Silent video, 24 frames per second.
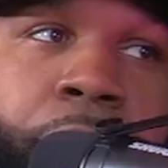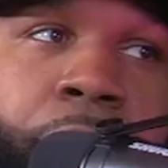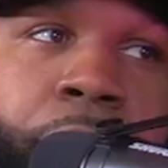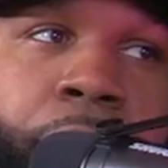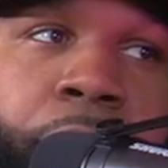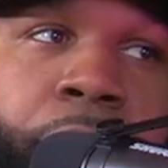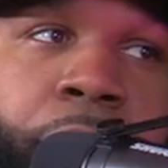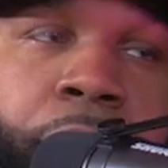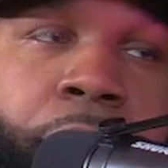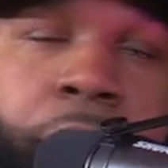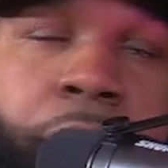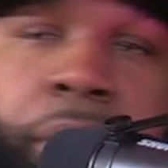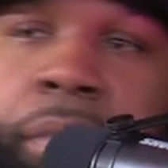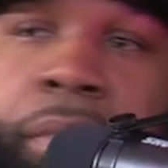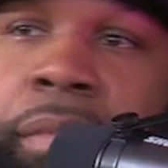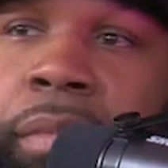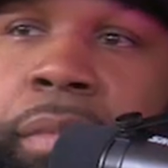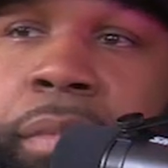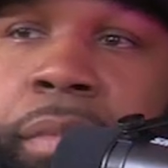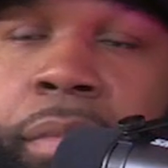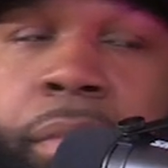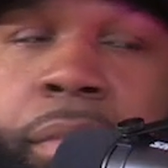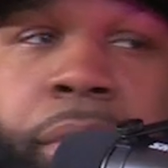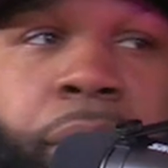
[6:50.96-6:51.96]

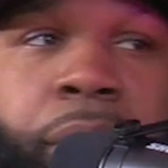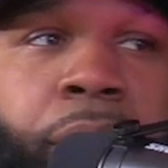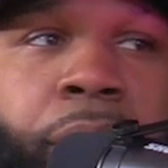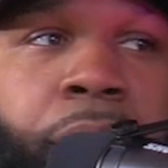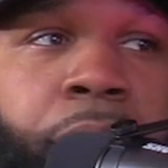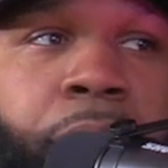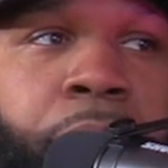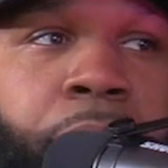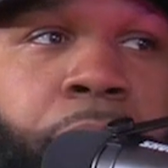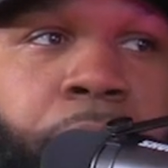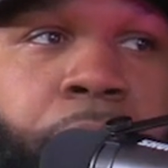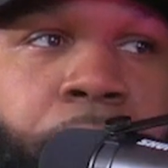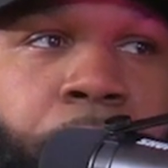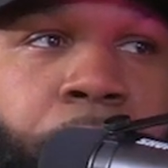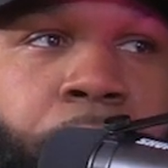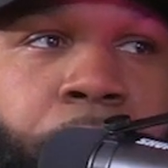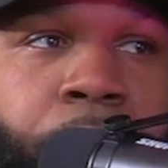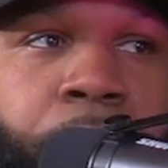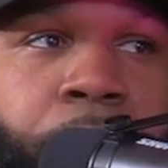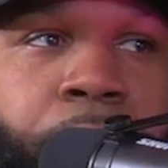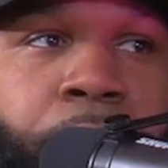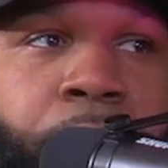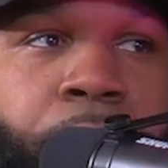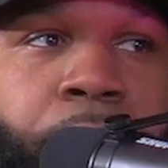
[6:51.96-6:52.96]

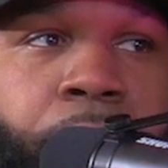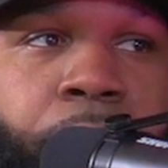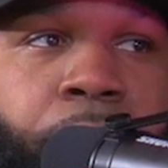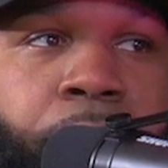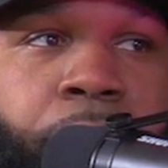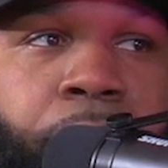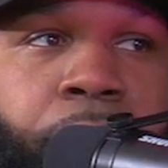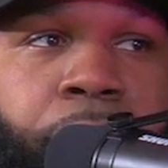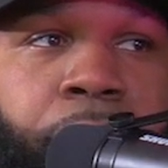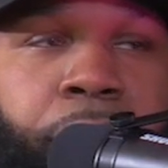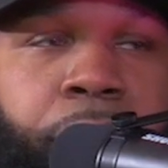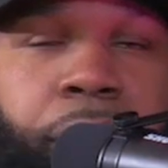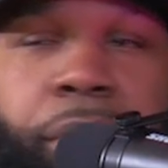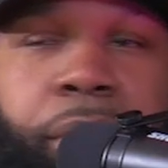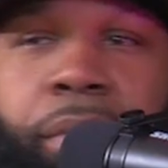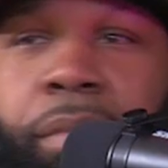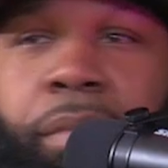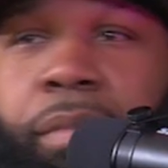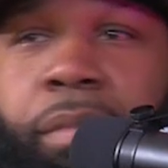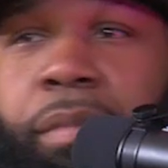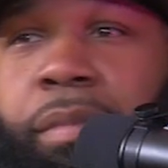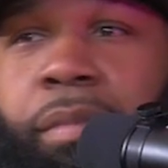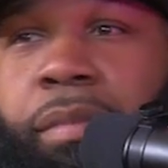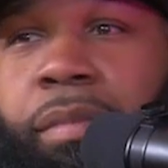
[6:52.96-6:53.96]

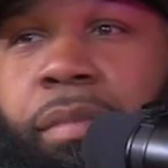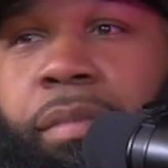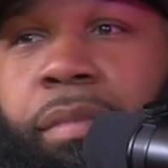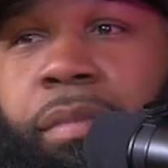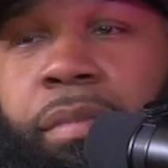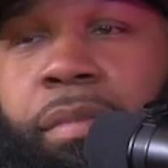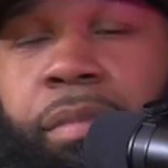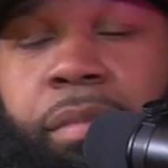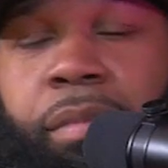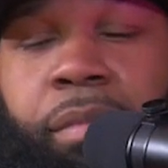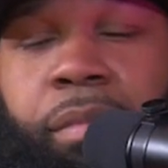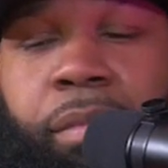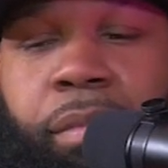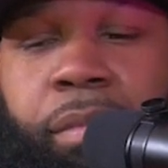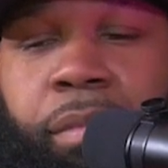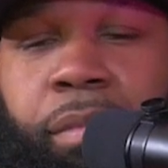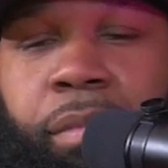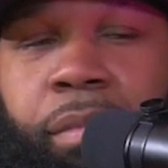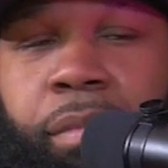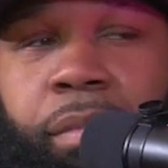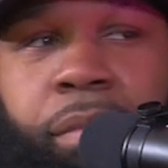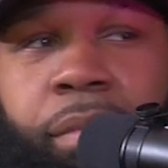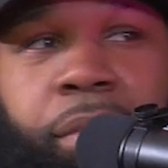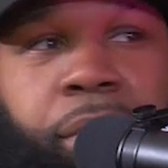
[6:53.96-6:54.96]

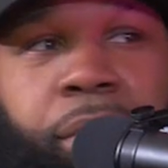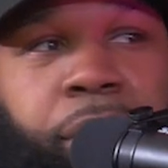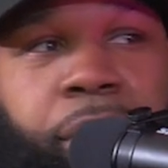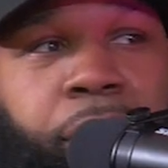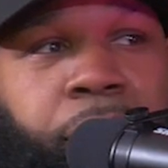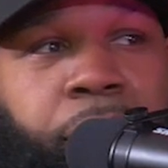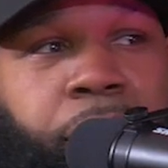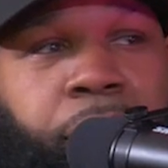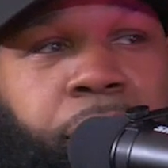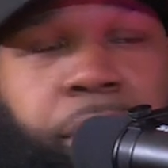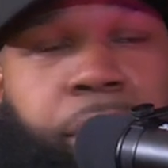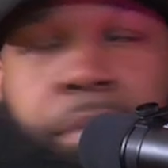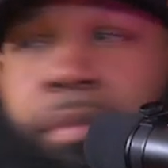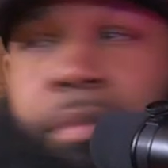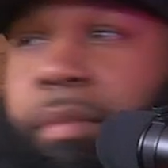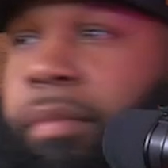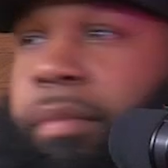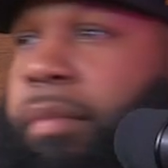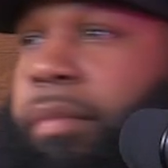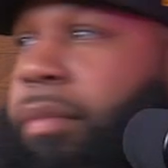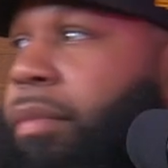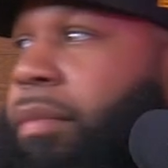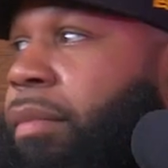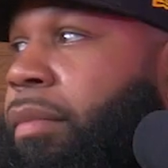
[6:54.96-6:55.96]

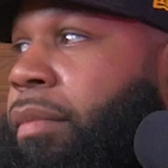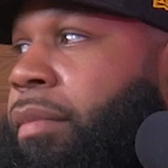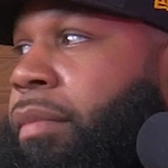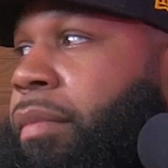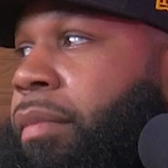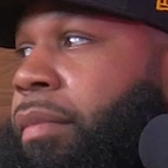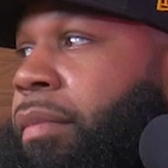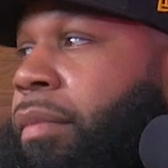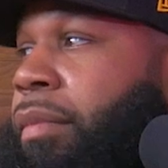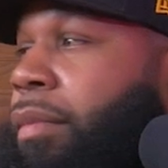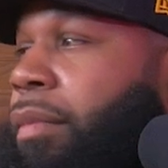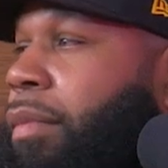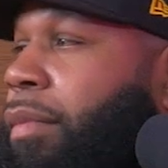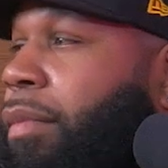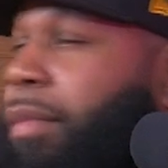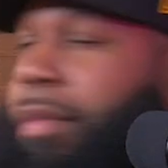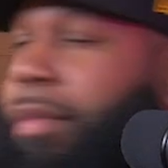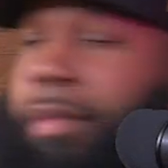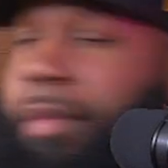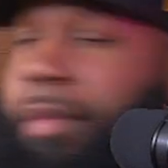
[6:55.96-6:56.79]
(not speaking)